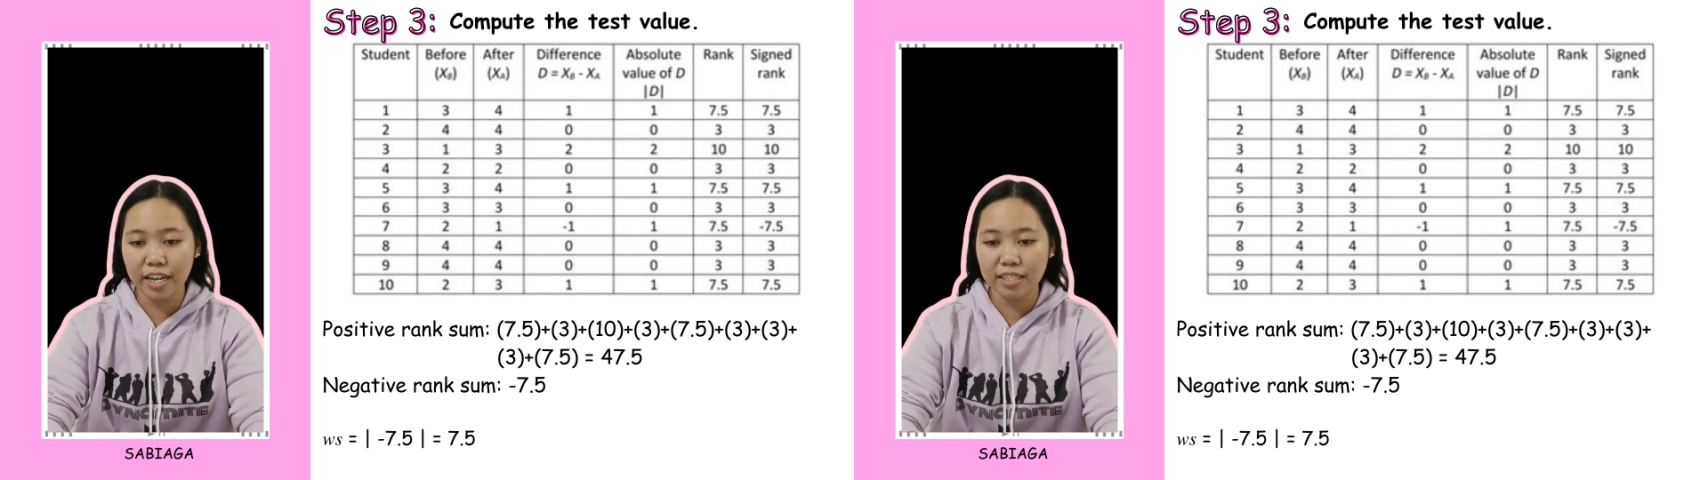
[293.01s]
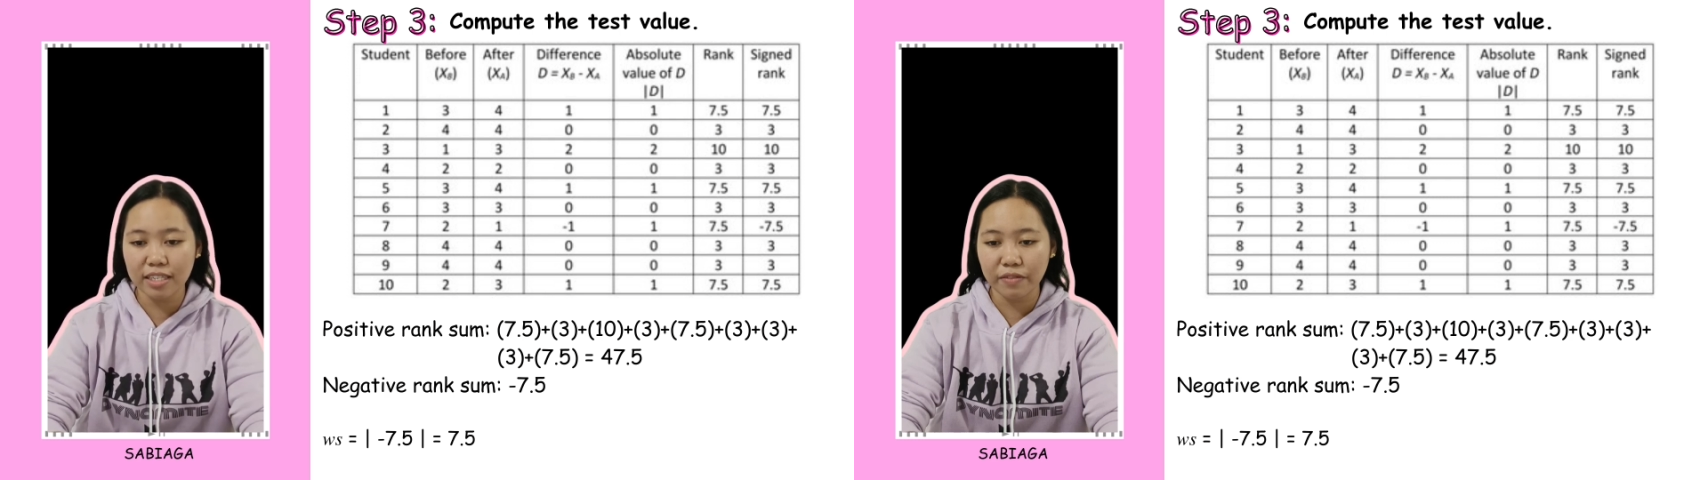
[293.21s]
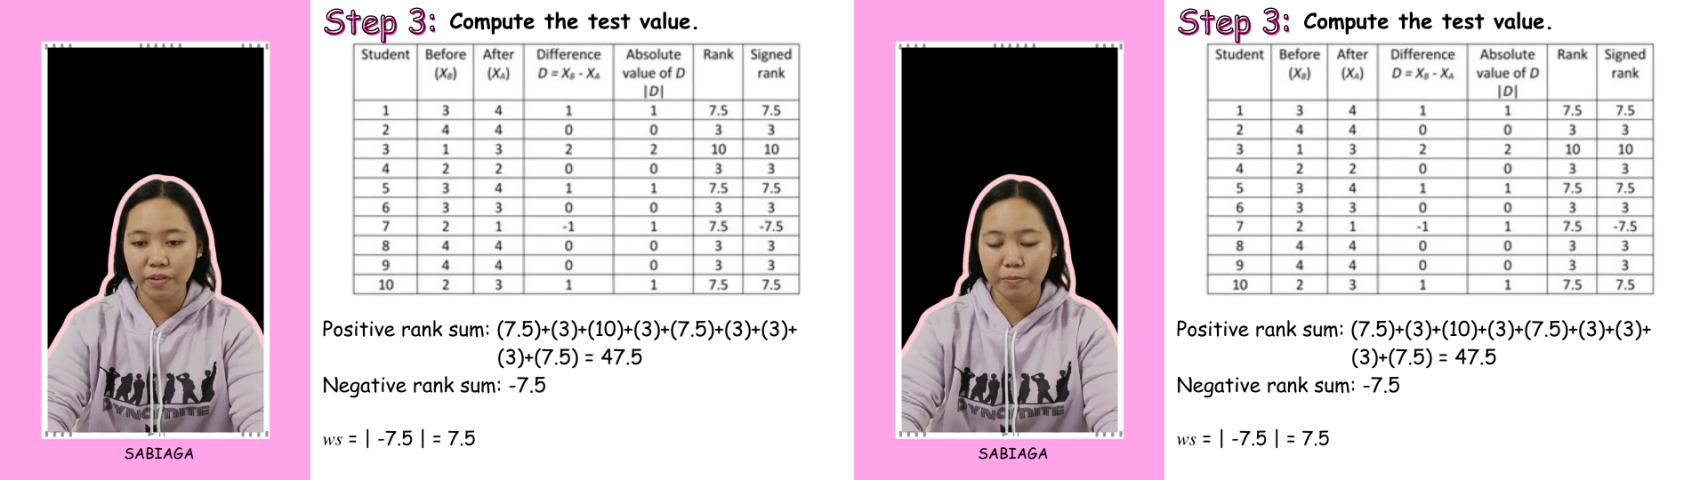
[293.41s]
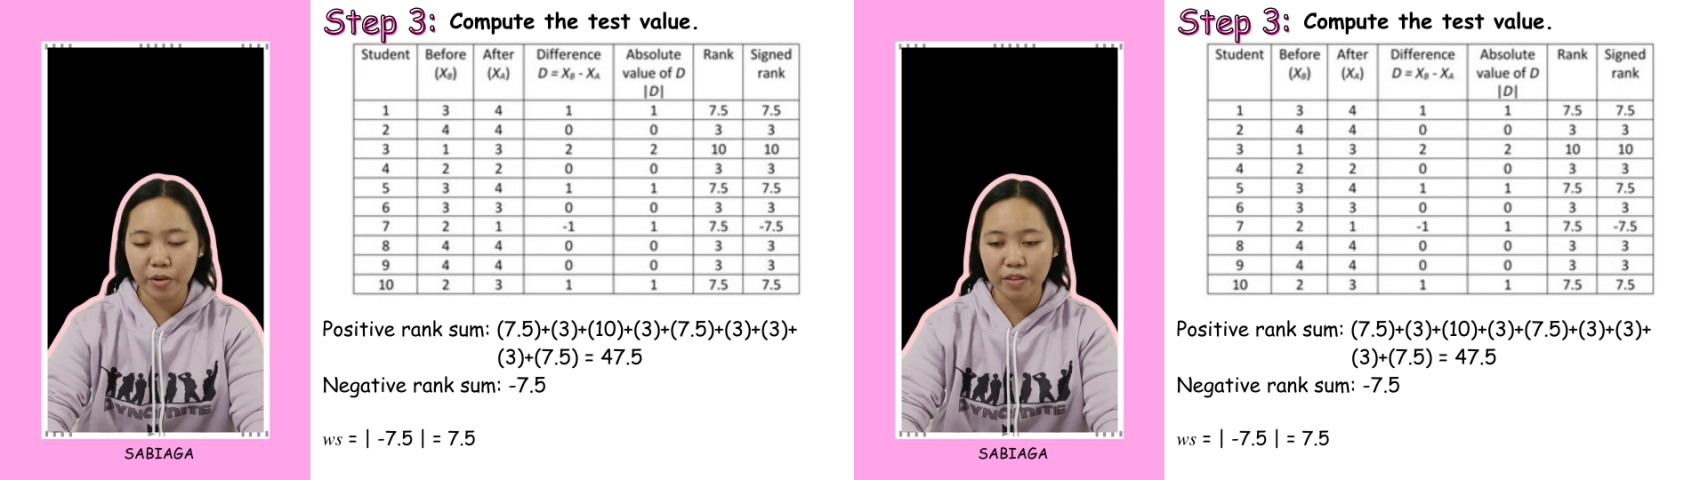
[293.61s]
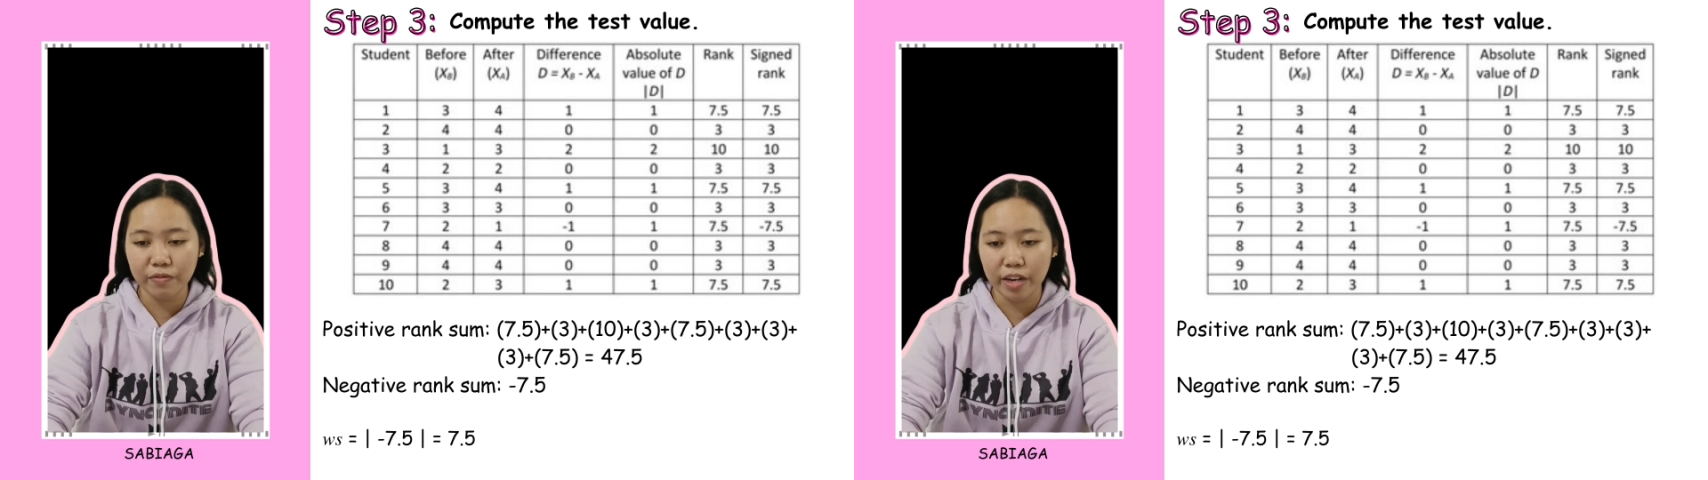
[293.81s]
and
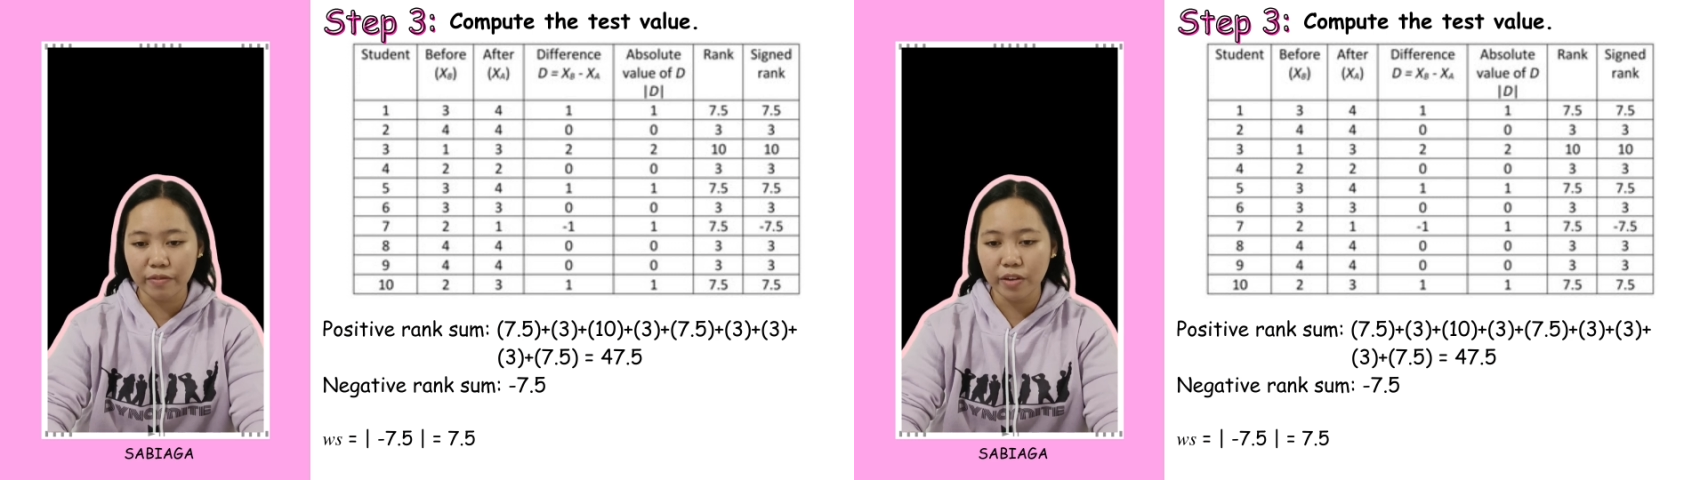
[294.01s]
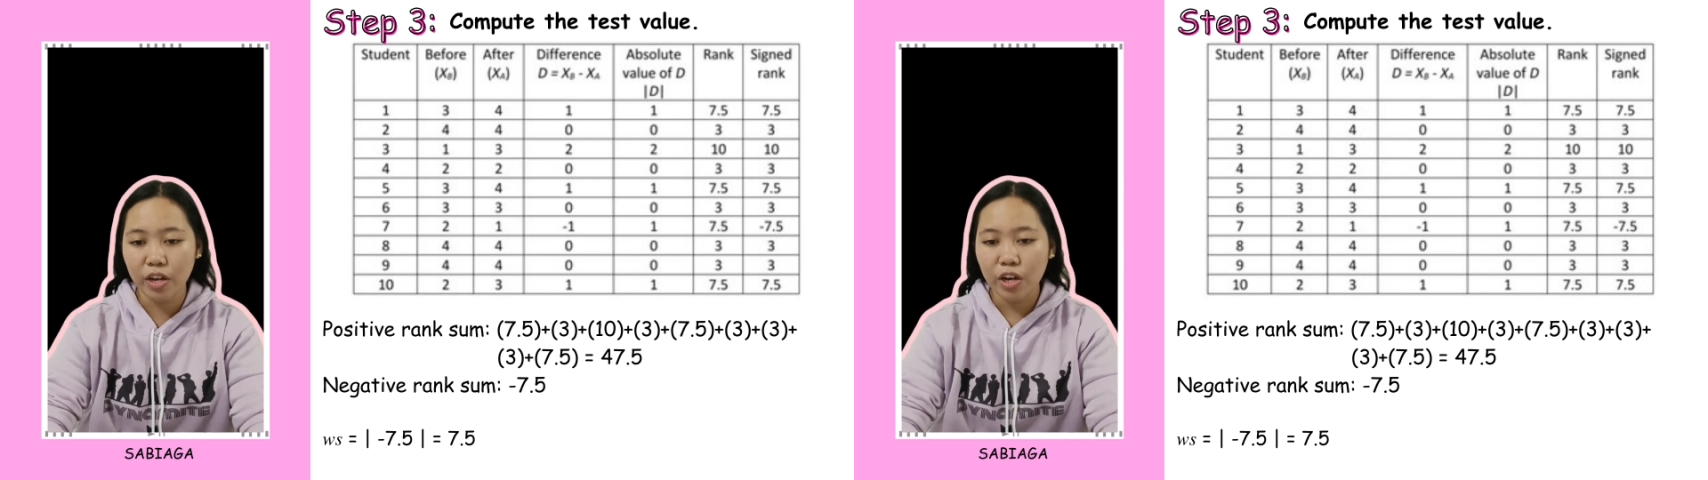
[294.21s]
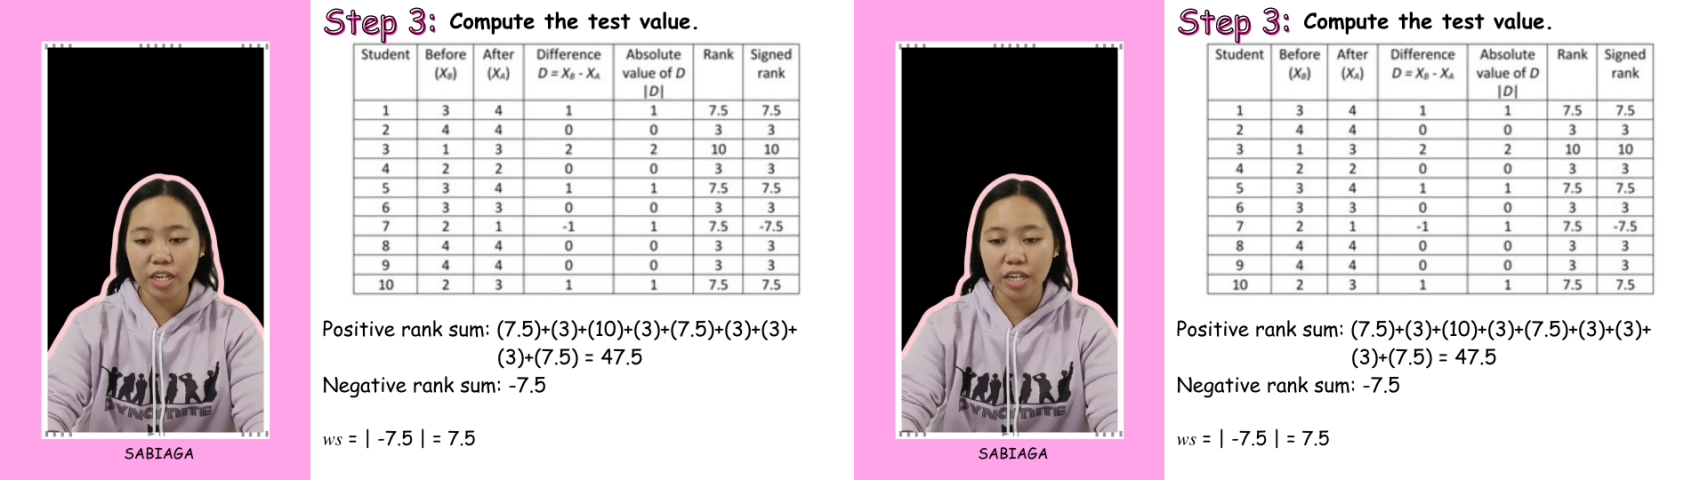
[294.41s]
7.5,